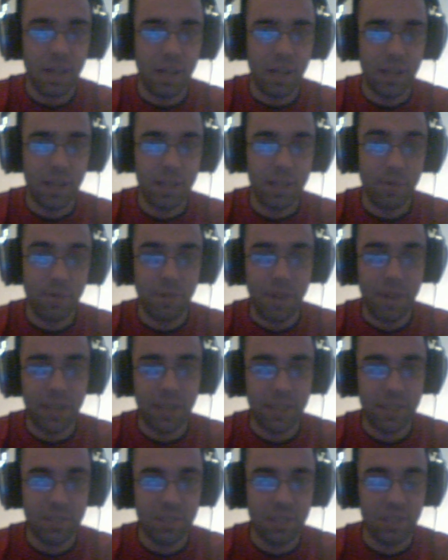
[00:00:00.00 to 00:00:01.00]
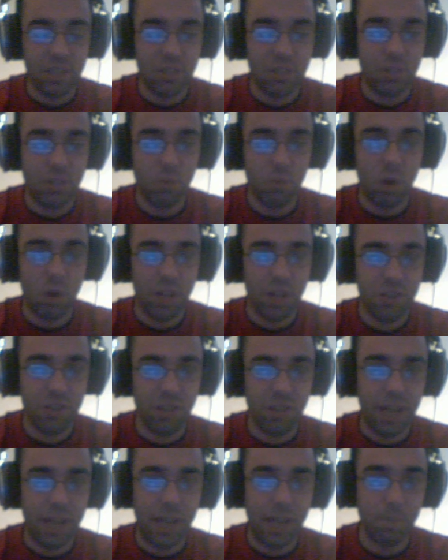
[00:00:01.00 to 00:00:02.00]
In fact, I suggest you watch
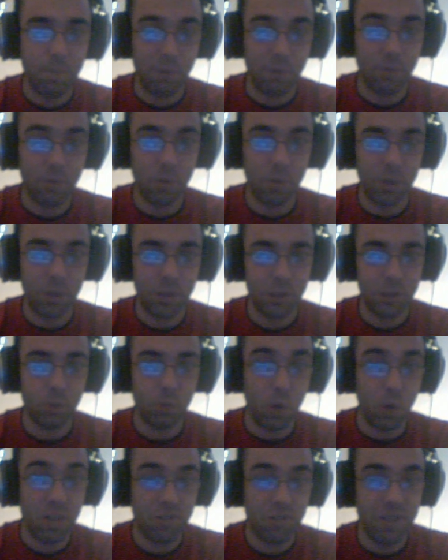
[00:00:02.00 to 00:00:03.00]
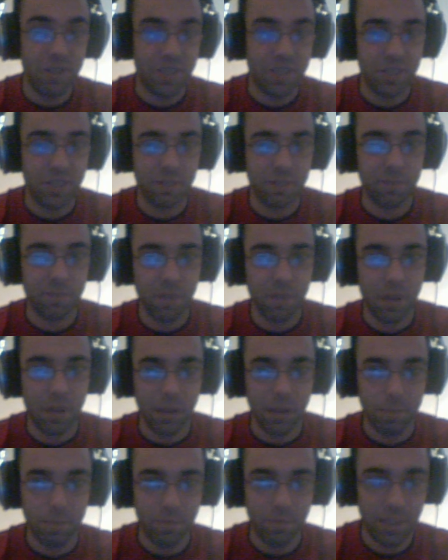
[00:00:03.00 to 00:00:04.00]
that before you watch the rest of
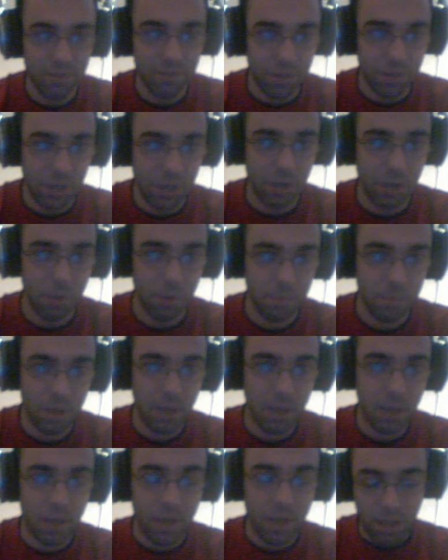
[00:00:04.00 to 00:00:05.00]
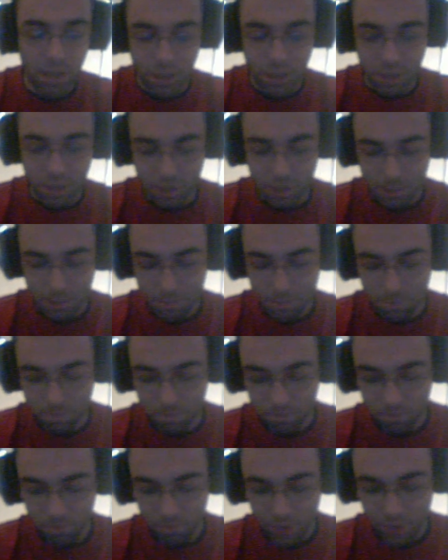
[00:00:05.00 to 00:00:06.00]
this video.
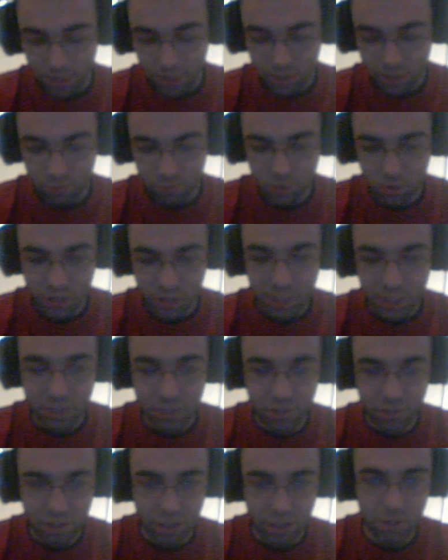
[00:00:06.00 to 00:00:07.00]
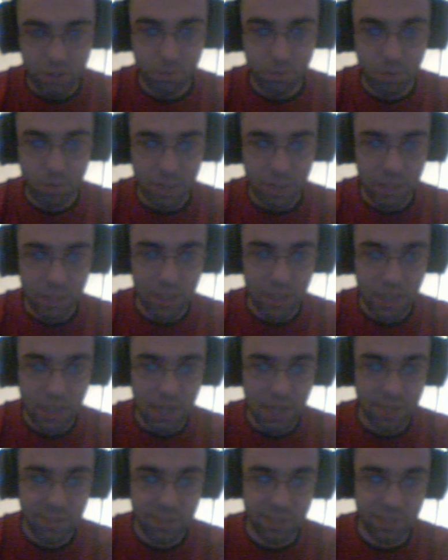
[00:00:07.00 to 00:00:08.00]
And really consider what he has
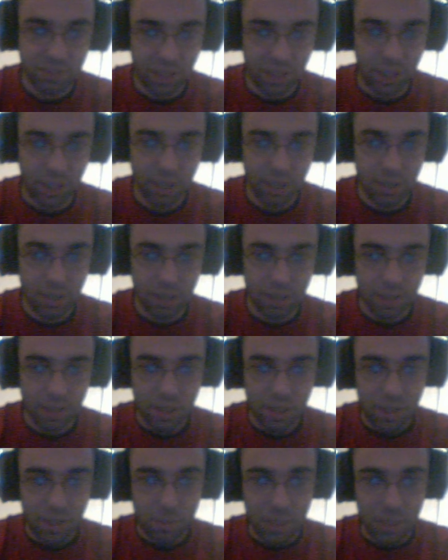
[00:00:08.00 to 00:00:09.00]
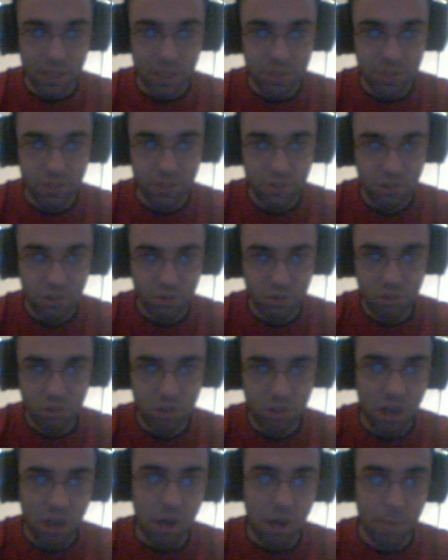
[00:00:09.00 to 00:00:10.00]
to say. Because it is your
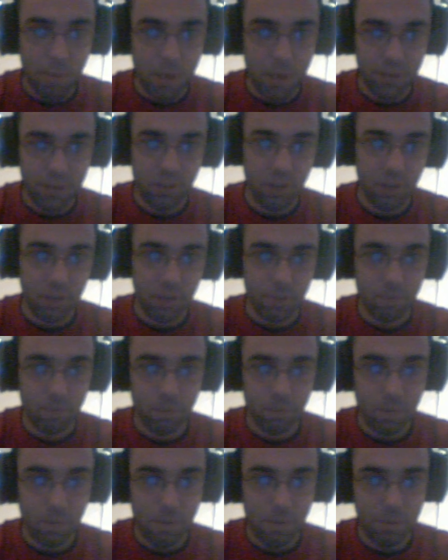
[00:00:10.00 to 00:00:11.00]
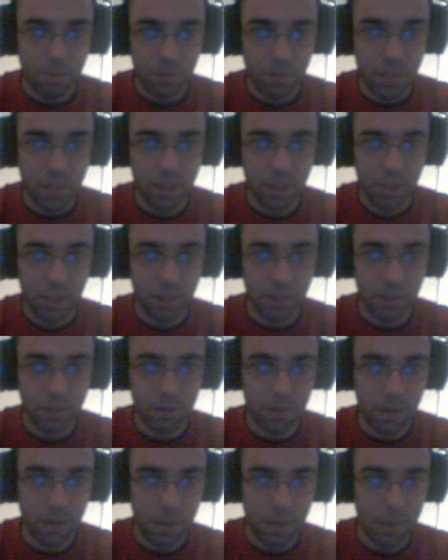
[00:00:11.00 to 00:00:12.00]
job as a free thinker,
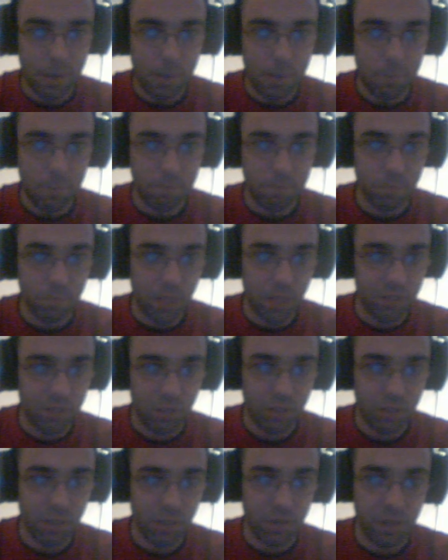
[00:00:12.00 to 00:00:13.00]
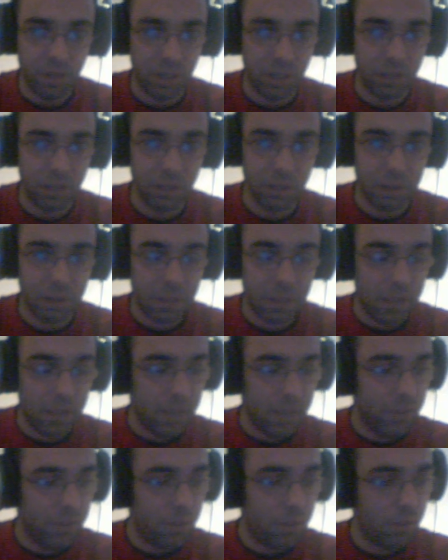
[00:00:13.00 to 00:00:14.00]
as a critical thinker,
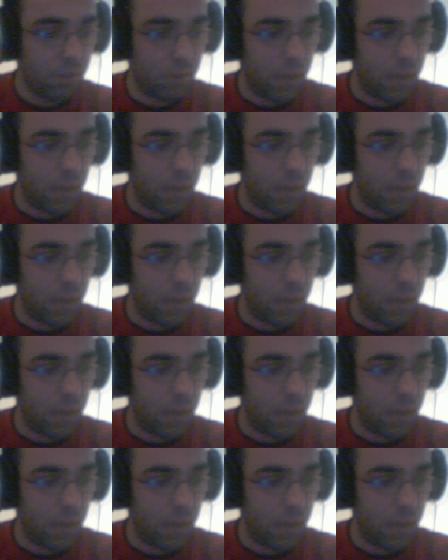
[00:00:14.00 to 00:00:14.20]
to